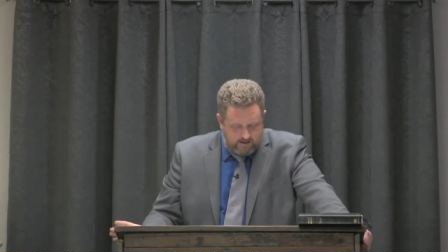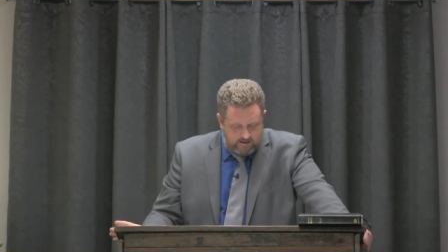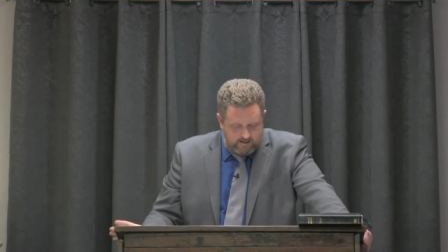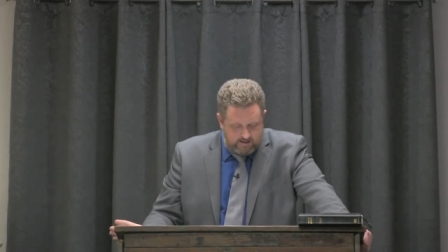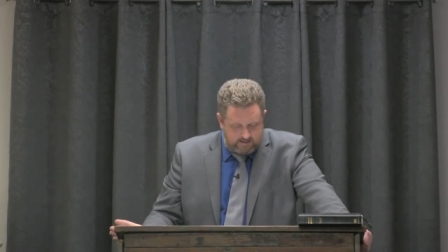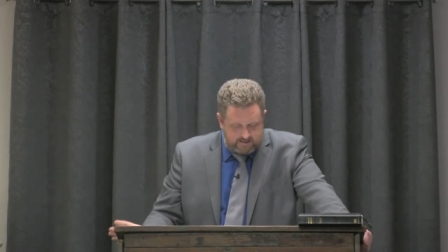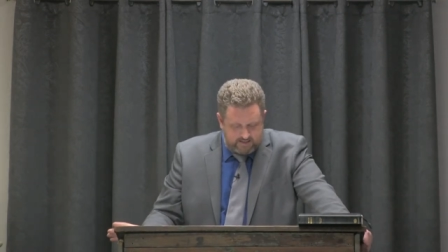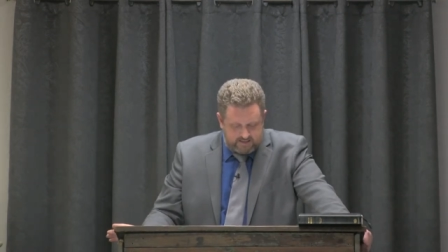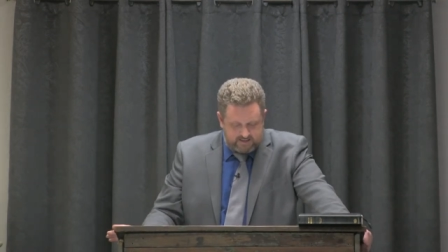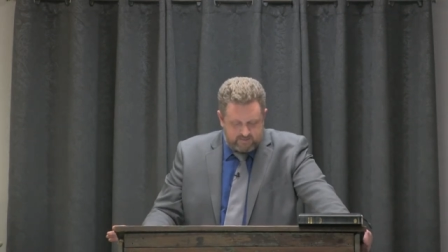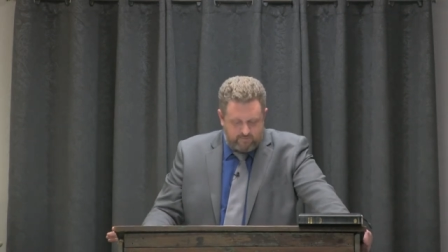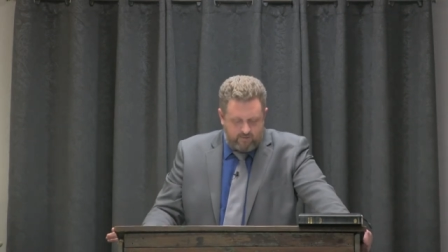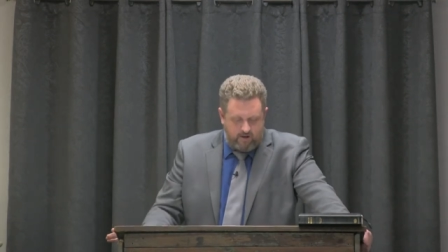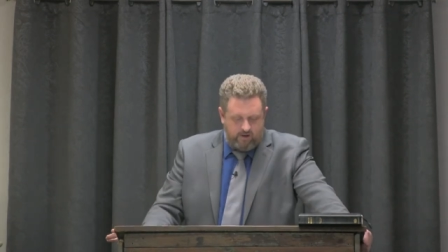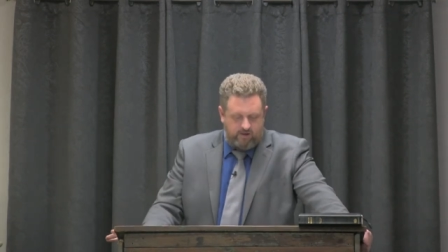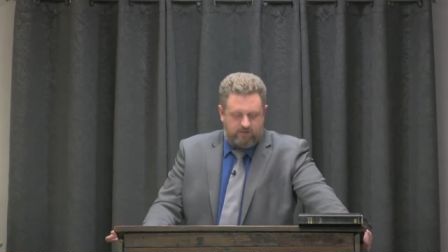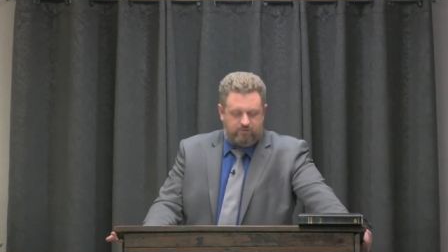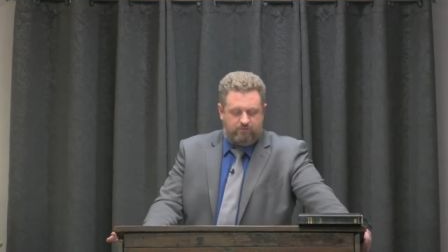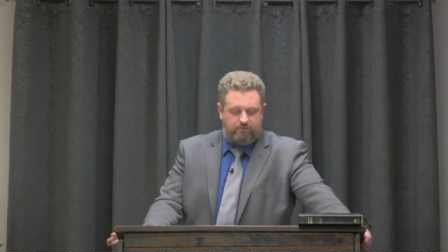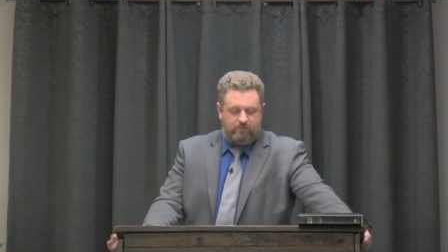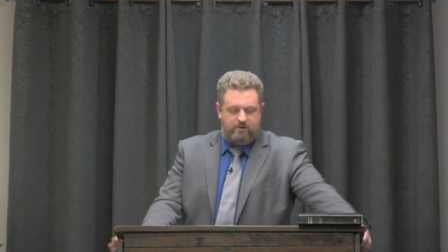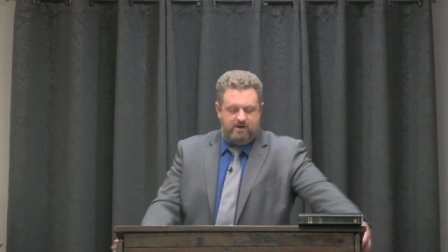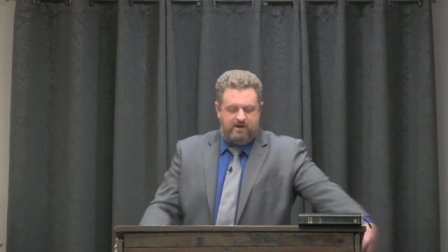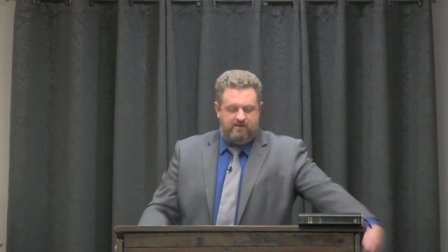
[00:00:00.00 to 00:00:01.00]
It says in Mark
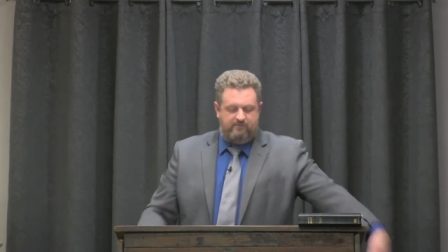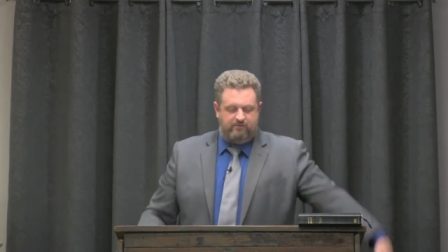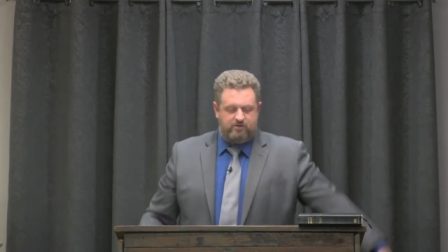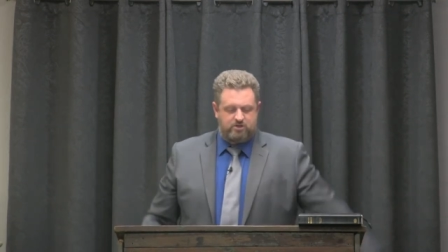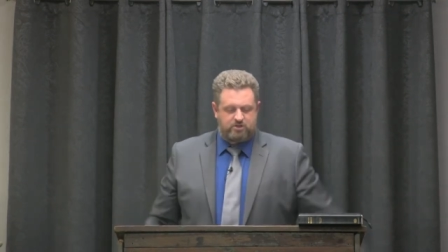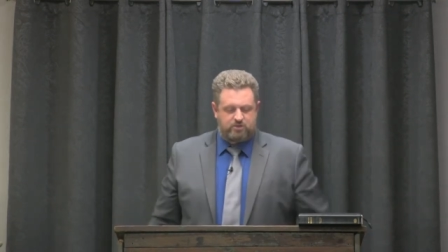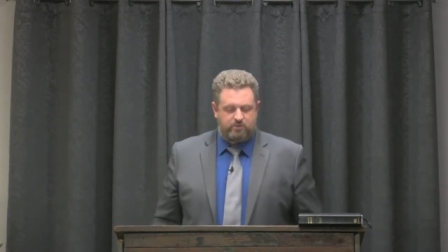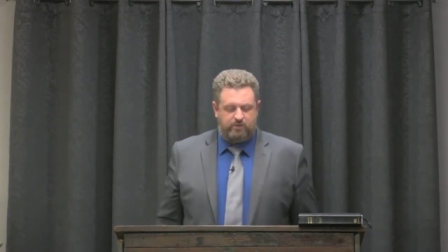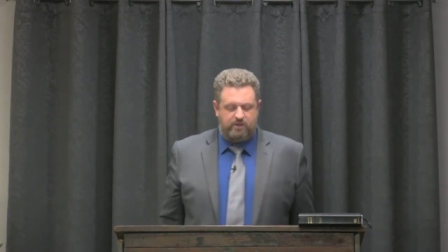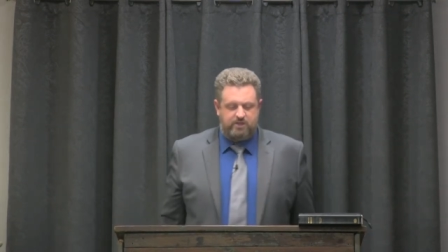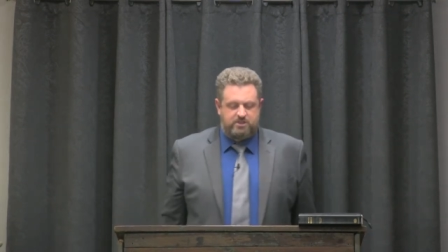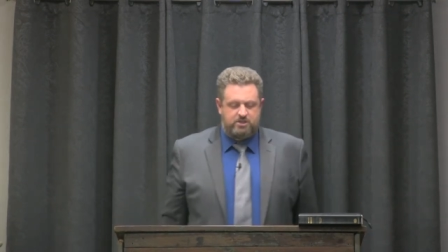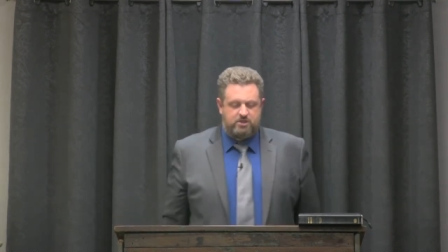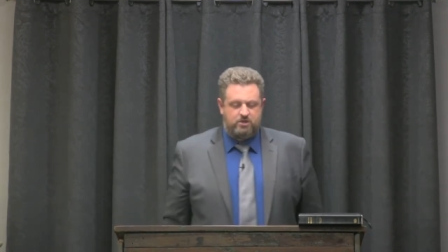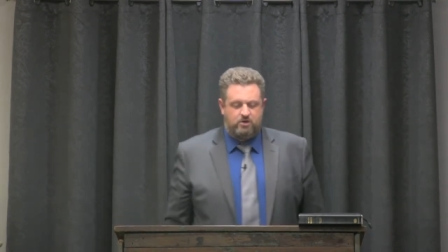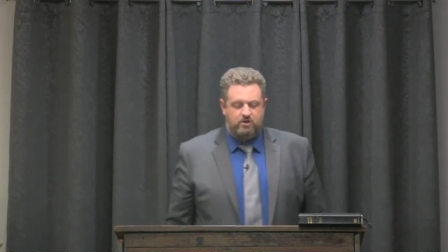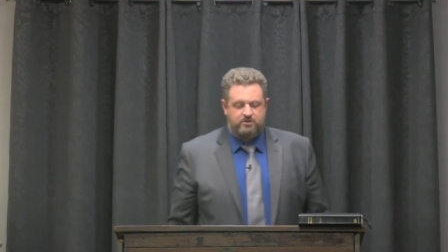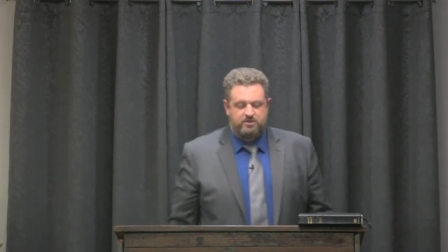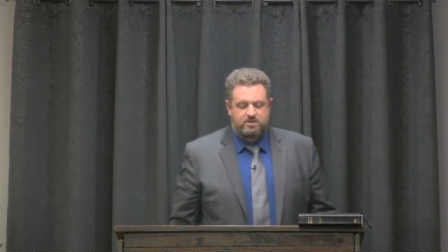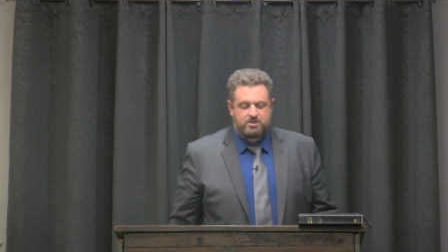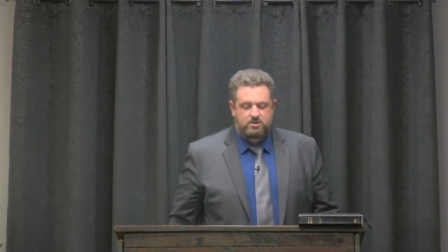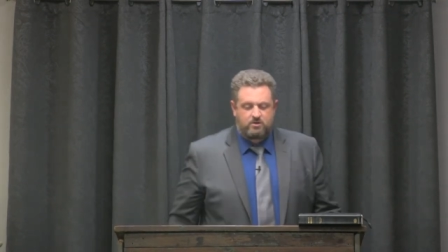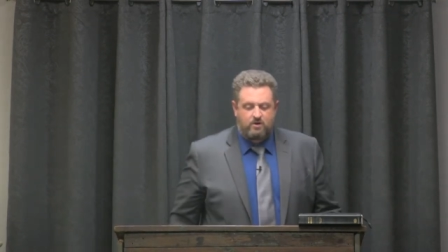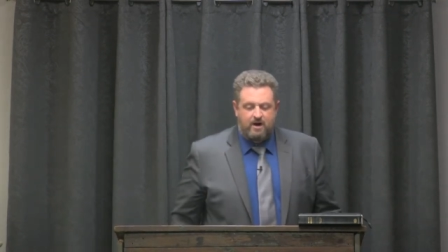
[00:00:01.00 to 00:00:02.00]
3, verse 22, and
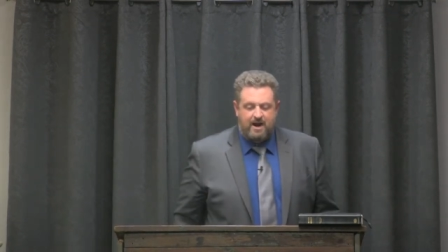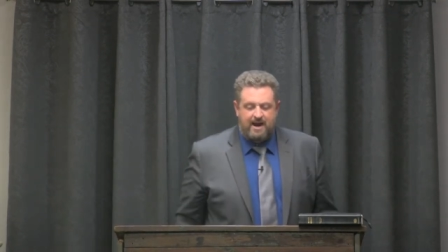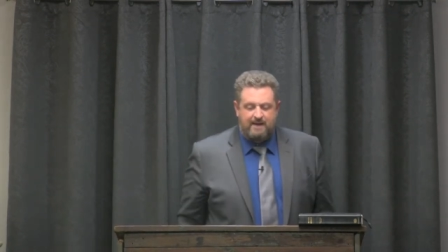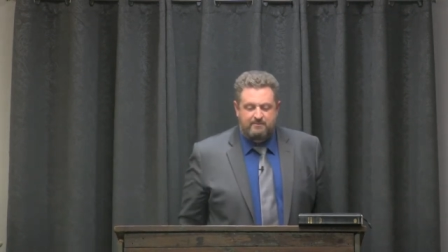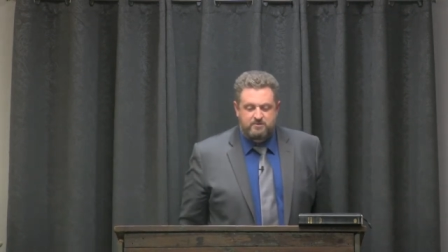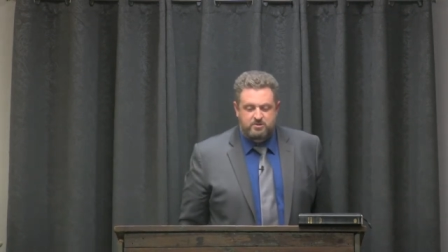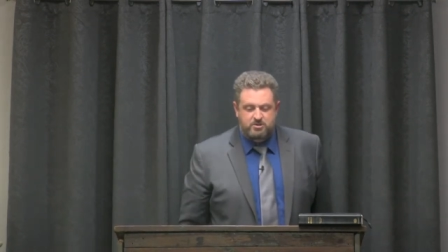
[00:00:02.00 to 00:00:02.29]
the scribes